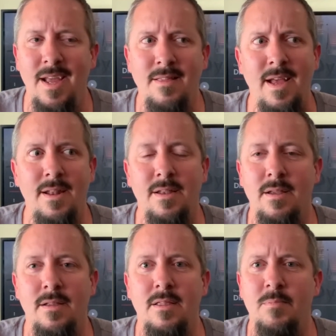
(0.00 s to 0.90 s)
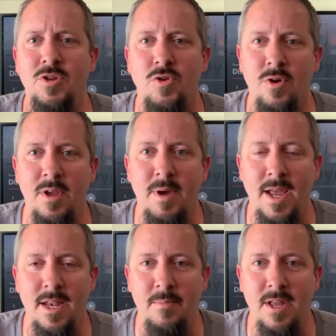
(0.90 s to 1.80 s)
not the majority by
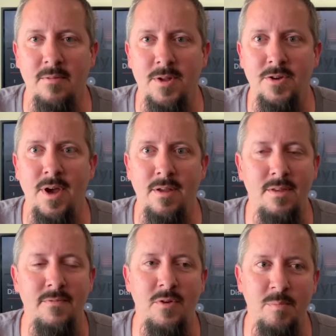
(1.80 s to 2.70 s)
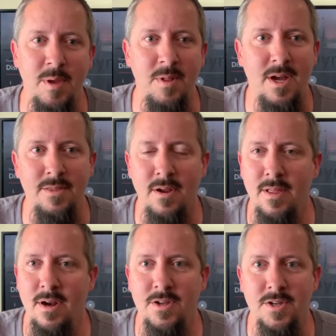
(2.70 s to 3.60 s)
any means, but you always see a few people out there
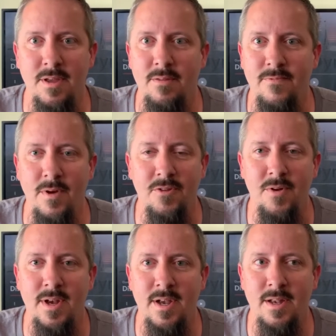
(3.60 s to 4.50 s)
that are just frustrated,